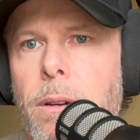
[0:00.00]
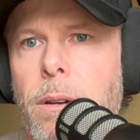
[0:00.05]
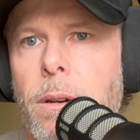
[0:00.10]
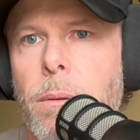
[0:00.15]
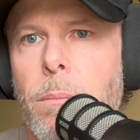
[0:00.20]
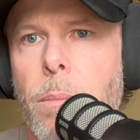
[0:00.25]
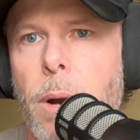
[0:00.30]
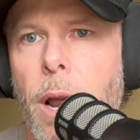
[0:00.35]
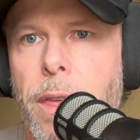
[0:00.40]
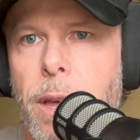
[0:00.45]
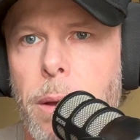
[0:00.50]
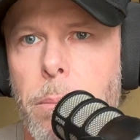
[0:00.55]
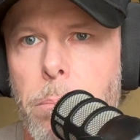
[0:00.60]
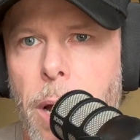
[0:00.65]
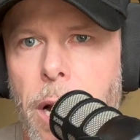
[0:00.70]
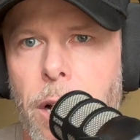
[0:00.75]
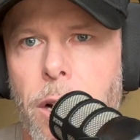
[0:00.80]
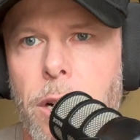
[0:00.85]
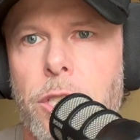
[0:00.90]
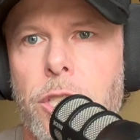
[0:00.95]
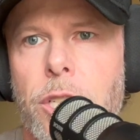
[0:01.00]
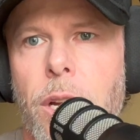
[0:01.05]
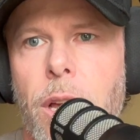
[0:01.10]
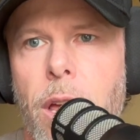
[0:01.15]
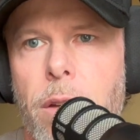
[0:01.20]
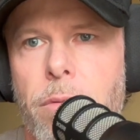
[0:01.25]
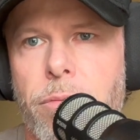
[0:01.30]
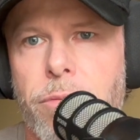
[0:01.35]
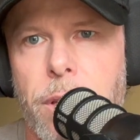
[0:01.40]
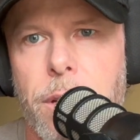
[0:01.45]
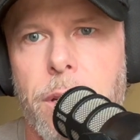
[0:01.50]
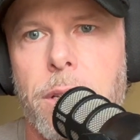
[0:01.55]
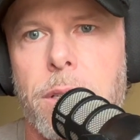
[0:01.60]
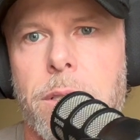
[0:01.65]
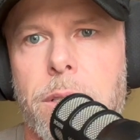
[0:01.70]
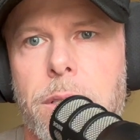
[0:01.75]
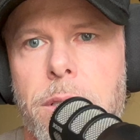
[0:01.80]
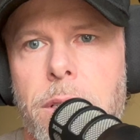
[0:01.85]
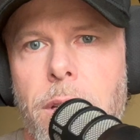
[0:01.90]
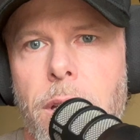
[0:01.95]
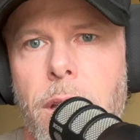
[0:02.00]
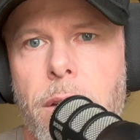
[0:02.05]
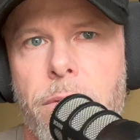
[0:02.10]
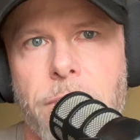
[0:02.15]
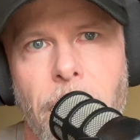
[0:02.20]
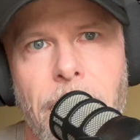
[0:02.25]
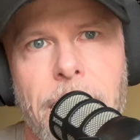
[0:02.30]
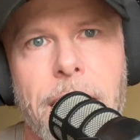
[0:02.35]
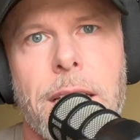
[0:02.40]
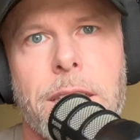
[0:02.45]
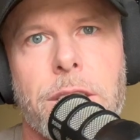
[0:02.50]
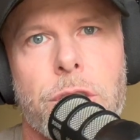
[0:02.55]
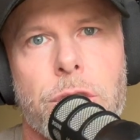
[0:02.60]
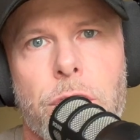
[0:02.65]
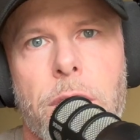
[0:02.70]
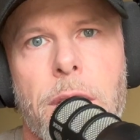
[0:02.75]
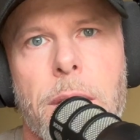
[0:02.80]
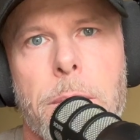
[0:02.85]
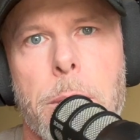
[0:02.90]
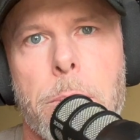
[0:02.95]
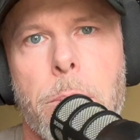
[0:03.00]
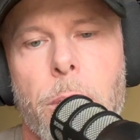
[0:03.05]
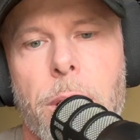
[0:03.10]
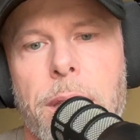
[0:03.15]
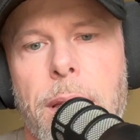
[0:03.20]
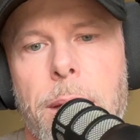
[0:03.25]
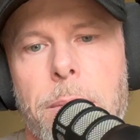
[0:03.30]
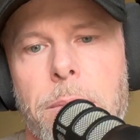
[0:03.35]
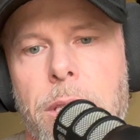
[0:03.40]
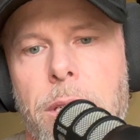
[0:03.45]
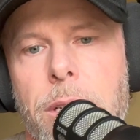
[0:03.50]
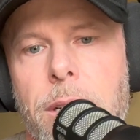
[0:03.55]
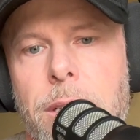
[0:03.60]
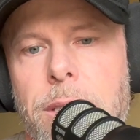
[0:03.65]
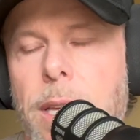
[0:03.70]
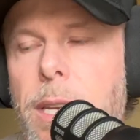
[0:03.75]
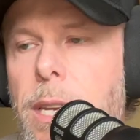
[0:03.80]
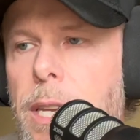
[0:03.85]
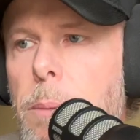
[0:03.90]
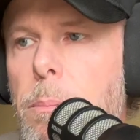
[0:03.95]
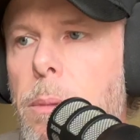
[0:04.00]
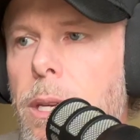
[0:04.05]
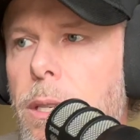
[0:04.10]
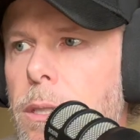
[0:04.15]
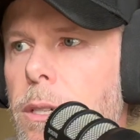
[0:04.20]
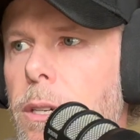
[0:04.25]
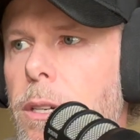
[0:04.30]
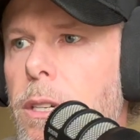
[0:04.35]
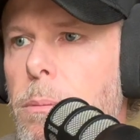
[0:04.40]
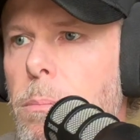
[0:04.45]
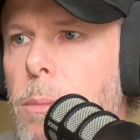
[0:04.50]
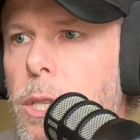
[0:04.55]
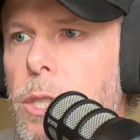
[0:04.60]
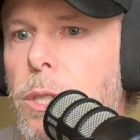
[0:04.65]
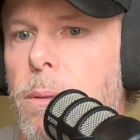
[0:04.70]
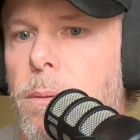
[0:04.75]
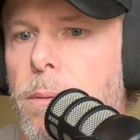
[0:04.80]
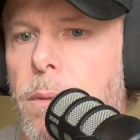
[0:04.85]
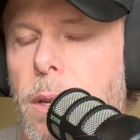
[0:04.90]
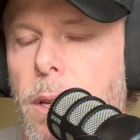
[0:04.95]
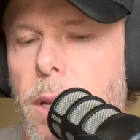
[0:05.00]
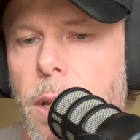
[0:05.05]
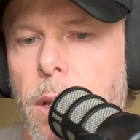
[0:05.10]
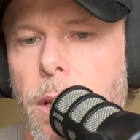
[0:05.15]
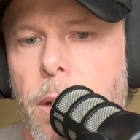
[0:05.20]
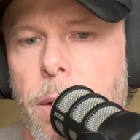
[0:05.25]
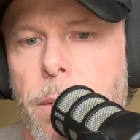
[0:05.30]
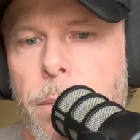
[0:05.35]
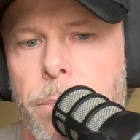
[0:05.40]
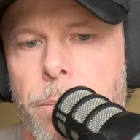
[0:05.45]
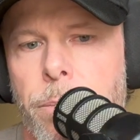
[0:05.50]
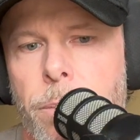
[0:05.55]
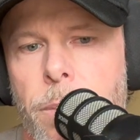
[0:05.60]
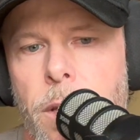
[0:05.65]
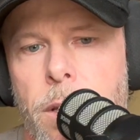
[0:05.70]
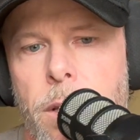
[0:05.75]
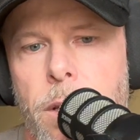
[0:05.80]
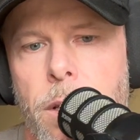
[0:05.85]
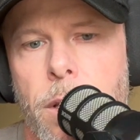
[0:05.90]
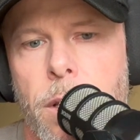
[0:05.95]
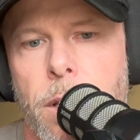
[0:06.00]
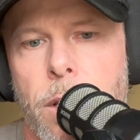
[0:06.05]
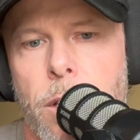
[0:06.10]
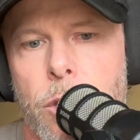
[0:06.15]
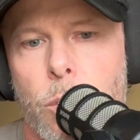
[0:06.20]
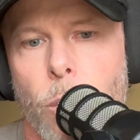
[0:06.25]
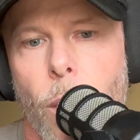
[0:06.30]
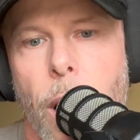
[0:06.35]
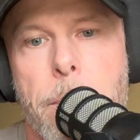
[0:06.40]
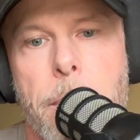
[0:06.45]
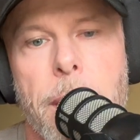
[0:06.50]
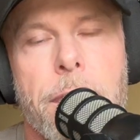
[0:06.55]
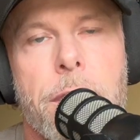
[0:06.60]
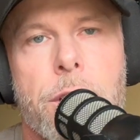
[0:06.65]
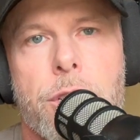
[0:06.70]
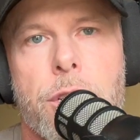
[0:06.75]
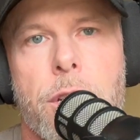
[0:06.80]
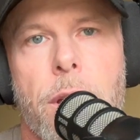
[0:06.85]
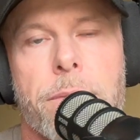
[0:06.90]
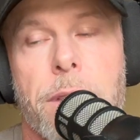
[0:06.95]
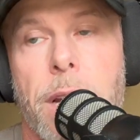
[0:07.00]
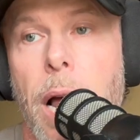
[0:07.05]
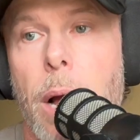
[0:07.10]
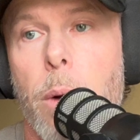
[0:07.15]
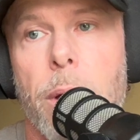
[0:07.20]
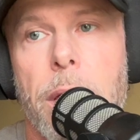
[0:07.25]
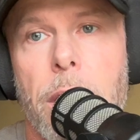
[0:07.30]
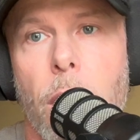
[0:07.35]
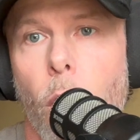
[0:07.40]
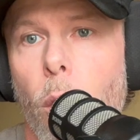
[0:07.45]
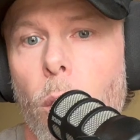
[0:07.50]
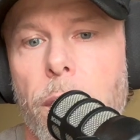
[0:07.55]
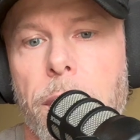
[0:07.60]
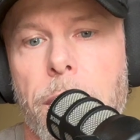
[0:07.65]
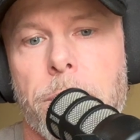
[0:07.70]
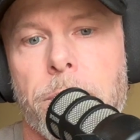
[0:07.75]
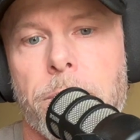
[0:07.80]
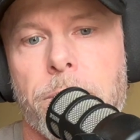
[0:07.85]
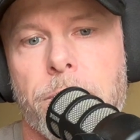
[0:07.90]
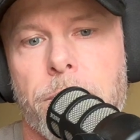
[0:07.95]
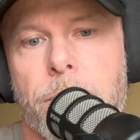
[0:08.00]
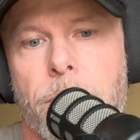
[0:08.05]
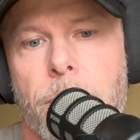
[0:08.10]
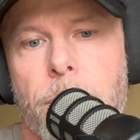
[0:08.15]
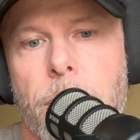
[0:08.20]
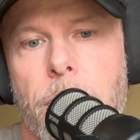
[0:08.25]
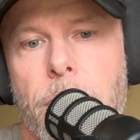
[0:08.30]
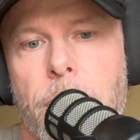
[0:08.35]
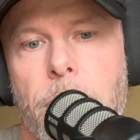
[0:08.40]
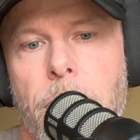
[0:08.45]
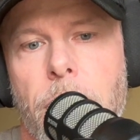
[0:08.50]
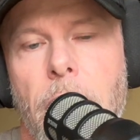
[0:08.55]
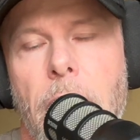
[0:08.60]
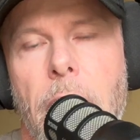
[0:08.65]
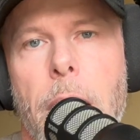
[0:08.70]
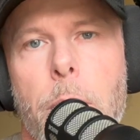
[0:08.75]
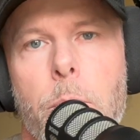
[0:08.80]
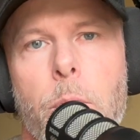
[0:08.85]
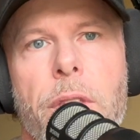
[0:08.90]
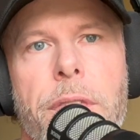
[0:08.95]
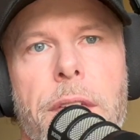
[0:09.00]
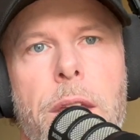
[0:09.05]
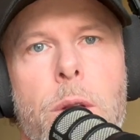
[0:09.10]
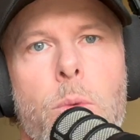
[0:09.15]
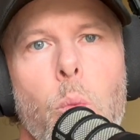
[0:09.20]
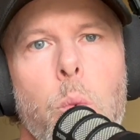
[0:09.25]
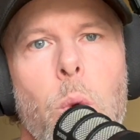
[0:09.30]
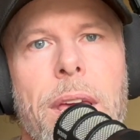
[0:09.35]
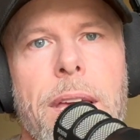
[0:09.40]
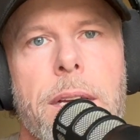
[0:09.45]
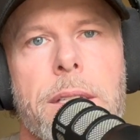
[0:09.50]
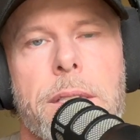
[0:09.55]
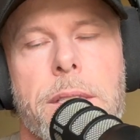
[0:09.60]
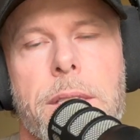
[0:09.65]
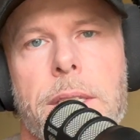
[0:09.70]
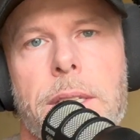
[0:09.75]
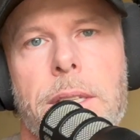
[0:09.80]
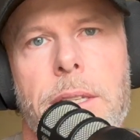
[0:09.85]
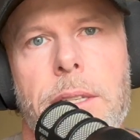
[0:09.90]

But I think marriage and fitness and finances, you need to be pretty damn serious. They need to be a serious mission. So I made the shift and I went all in. And within weeks,